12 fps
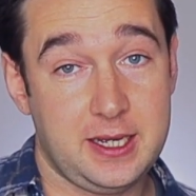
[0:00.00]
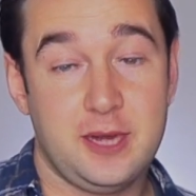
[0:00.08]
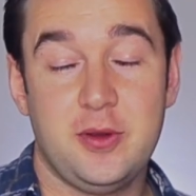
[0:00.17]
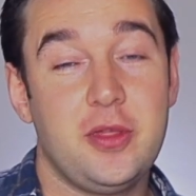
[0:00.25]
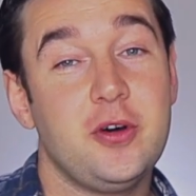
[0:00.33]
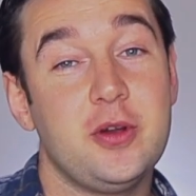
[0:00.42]
So
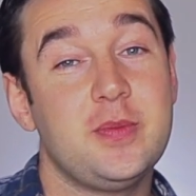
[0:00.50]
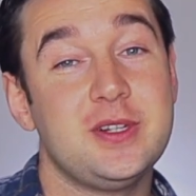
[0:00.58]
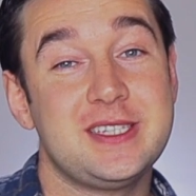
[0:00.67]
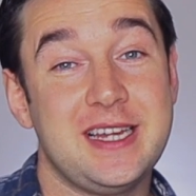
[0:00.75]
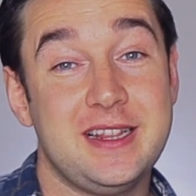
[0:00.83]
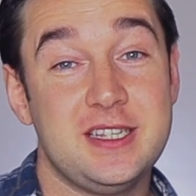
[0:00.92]
I thought I'd put
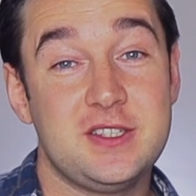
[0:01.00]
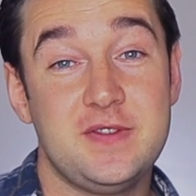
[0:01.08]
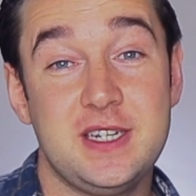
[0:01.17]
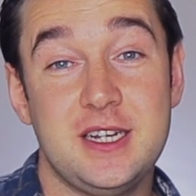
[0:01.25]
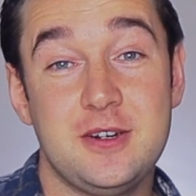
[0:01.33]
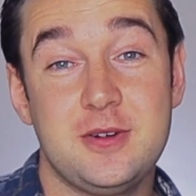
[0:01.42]
together this
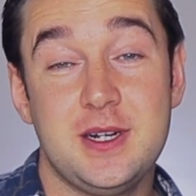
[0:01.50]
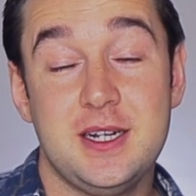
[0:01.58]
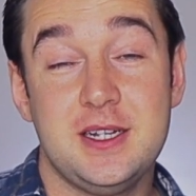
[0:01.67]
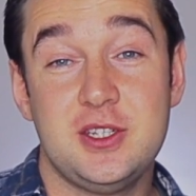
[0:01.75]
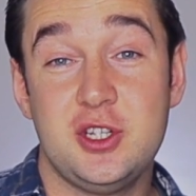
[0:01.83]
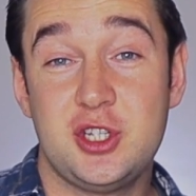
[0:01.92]
video
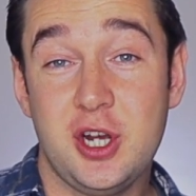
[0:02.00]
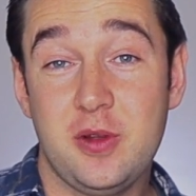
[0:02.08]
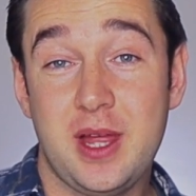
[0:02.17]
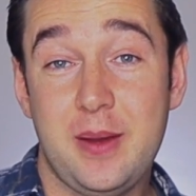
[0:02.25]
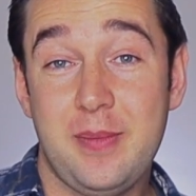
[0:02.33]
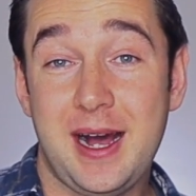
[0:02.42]
to show
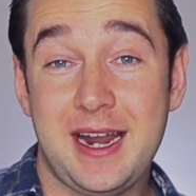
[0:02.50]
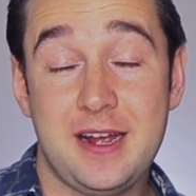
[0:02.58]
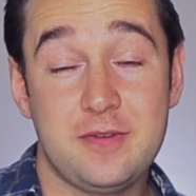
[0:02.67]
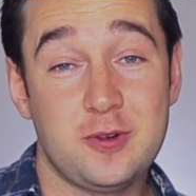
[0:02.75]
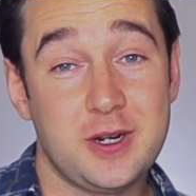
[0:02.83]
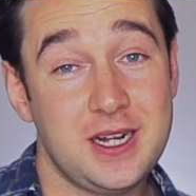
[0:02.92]
them and
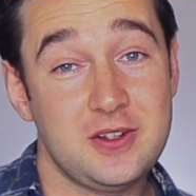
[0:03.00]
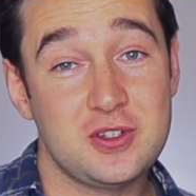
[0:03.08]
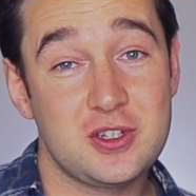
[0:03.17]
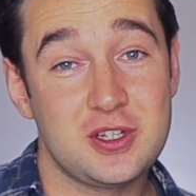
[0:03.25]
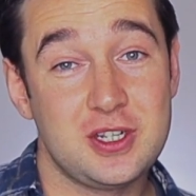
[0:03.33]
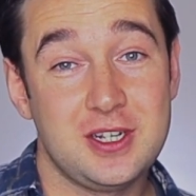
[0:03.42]
everyone
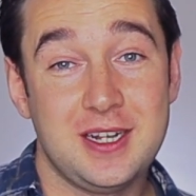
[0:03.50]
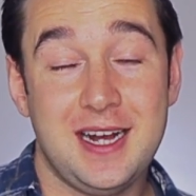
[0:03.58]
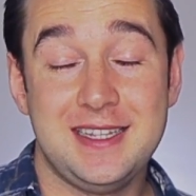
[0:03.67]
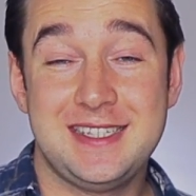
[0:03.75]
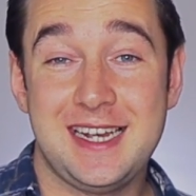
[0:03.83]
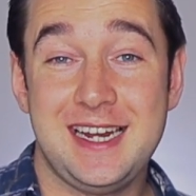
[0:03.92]
else a
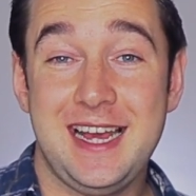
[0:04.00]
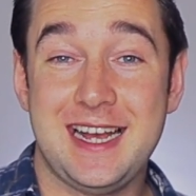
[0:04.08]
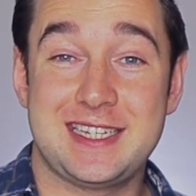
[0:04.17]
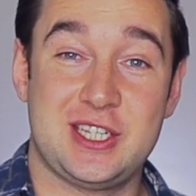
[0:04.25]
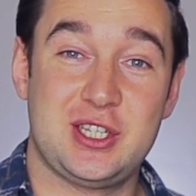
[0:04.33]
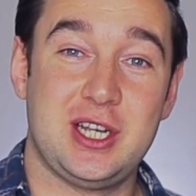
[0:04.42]
daily
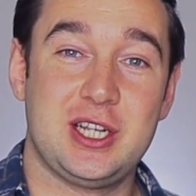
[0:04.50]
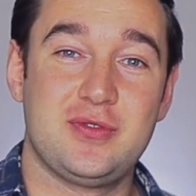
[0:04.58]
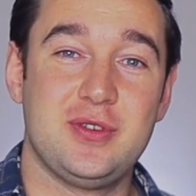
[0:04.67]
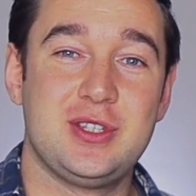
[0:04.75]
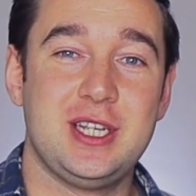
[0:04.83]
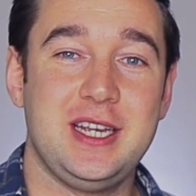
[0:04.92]
exercise
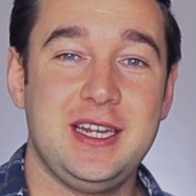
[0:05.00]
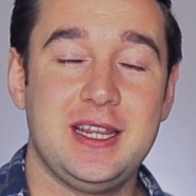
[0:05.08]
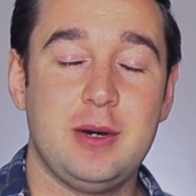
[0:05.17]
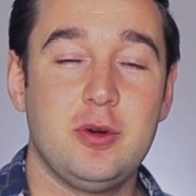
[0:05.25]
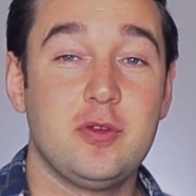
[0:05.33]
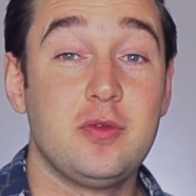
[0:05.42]
routine
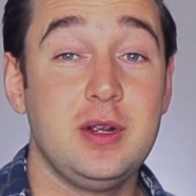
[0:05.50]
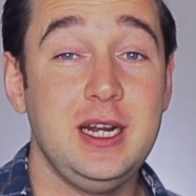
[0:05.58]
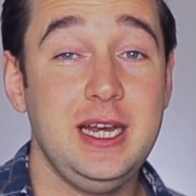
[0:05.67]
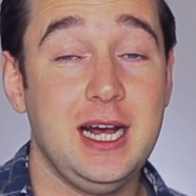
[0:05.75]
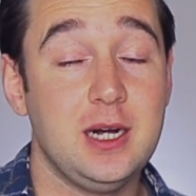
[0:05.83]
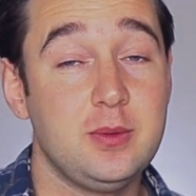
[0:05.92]
that will
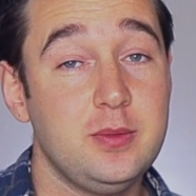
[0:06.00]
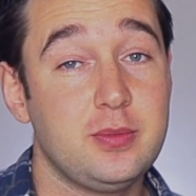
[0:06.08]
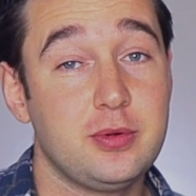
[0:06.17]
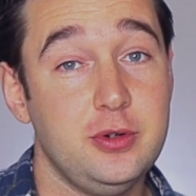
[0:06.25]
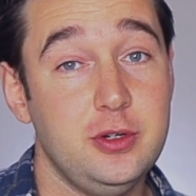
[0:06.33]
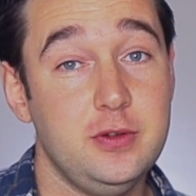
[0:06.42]
really help
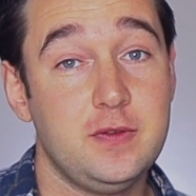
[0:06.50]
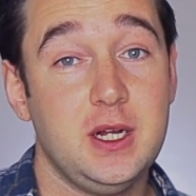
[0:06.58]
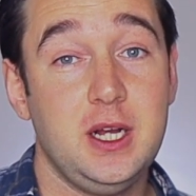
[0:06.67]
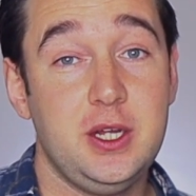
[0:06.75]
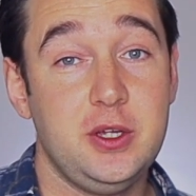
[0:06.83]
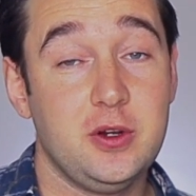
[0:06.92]
improve
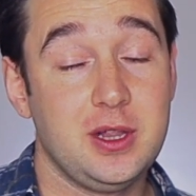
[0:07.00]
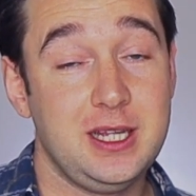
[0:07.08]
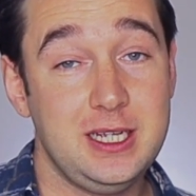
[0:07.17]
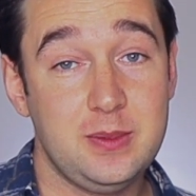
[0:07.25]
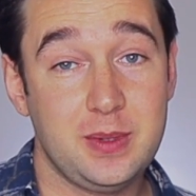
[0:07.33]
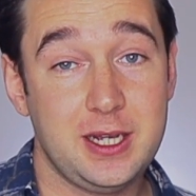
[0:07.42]
your
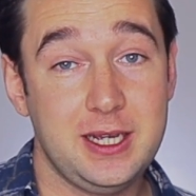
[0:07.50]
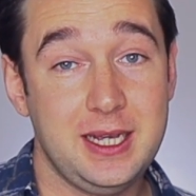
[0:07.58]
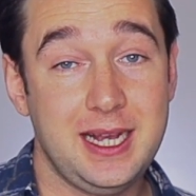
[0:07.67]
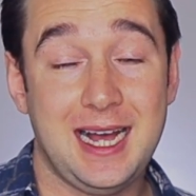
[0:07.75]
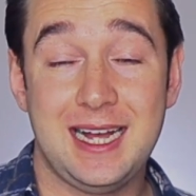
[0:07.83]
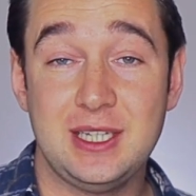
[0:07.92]
lead
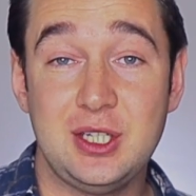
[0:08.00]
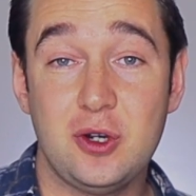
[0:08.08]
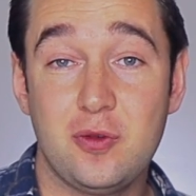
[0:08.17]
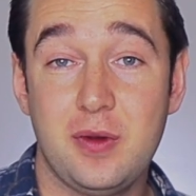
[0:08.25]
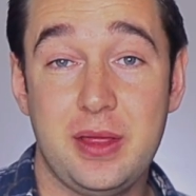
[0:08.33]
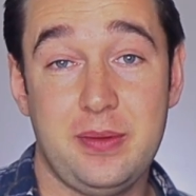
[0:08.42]
playing and your
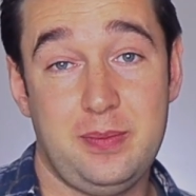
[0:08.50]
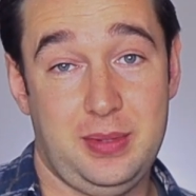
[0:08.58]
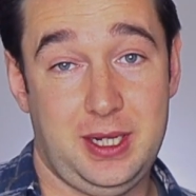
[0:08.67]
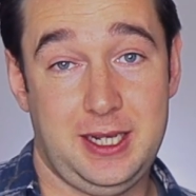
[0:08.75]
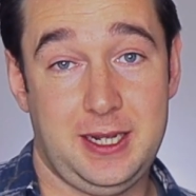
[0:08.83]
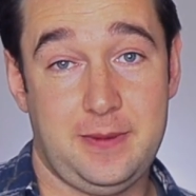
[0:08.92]
rhythm
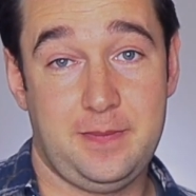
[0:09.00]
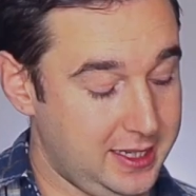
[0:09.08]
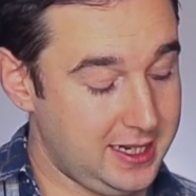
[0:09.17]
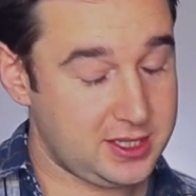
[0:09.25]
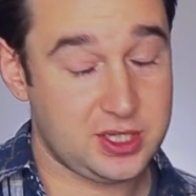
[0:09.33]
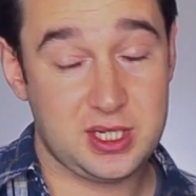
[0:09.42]
playing. The
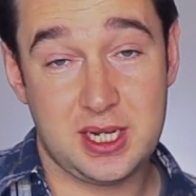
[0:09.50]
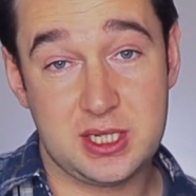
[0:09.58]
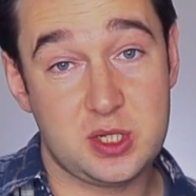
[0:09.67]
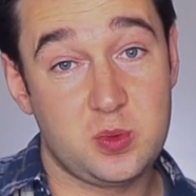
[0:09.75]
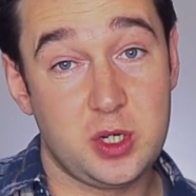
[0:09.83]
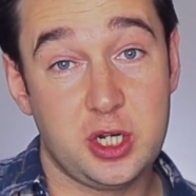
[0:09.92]

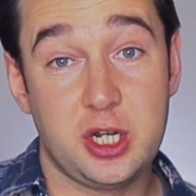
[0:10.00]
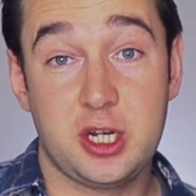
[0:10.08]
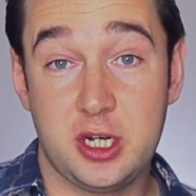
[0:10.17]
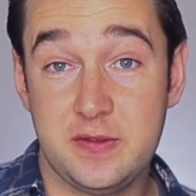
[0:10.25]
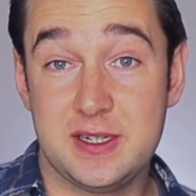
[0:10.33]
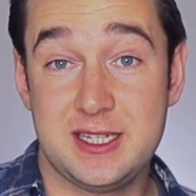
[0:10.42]
exercises we're going to
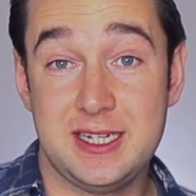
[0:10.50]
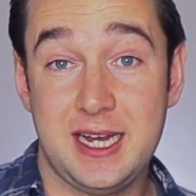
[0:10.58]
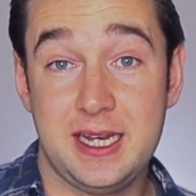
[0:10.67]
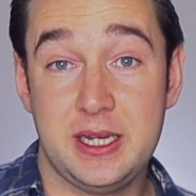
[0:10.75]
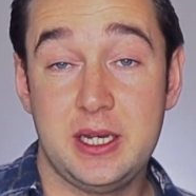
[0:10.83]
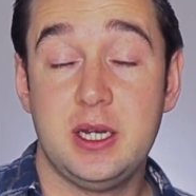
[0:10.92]
cover
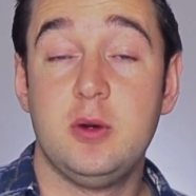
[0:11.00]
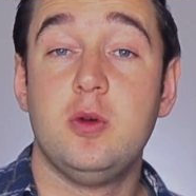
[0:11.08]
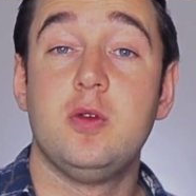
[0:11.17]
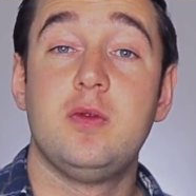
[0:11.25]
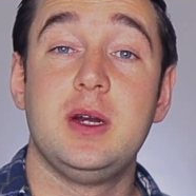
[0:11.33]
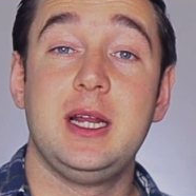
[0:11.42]
today
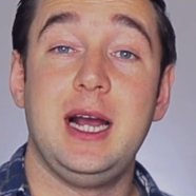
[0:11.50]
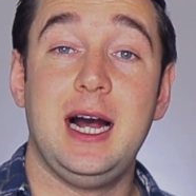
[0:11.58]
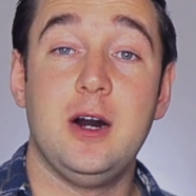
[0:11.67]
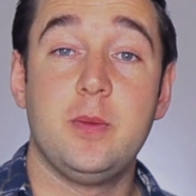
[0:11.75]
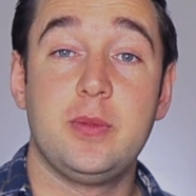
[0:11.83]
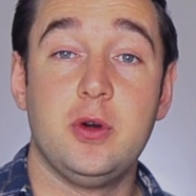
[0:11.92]
will really
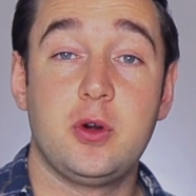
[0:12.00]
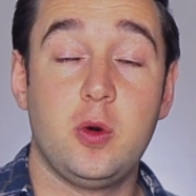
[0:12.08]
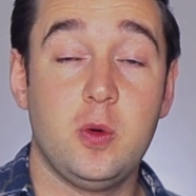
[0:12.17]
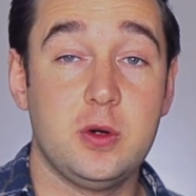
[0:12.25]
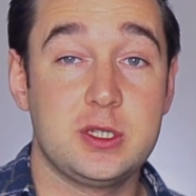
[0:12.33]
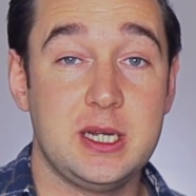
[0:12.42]
help your
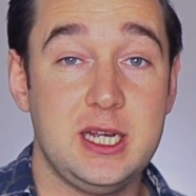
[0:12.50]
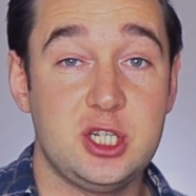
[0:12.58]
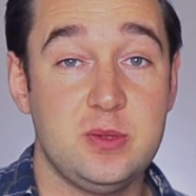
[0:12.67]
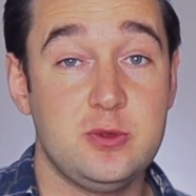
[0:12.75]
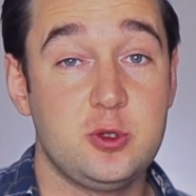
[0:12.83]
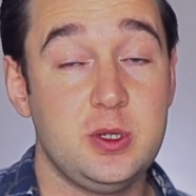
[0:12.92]

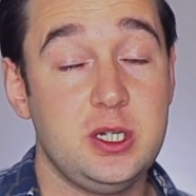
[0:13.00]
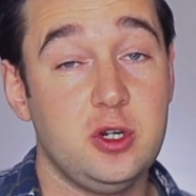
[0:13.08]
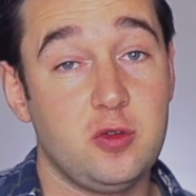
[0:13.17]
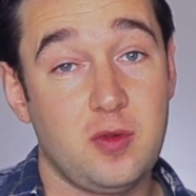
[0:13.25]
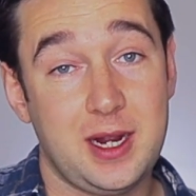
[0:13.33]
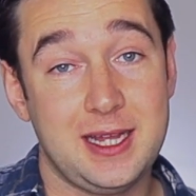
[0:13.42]
coordination between
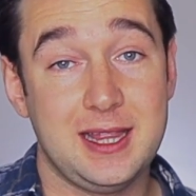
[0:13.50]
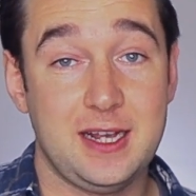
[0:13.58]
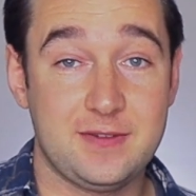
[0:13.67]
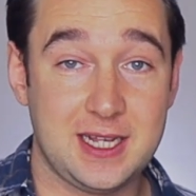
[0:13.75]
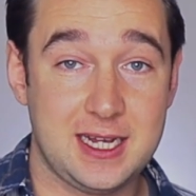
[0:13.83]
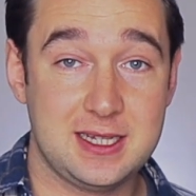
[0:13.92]
your right and
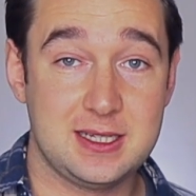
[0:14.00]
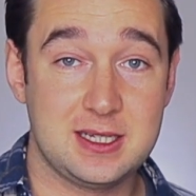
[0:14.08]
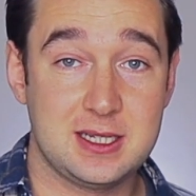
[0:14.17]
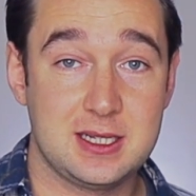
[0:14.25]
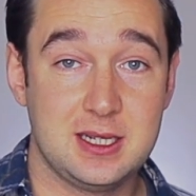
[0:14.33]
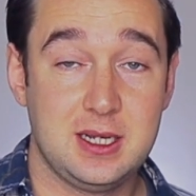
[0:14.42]
left
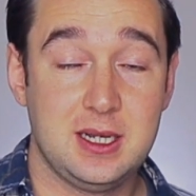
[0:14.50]
hands,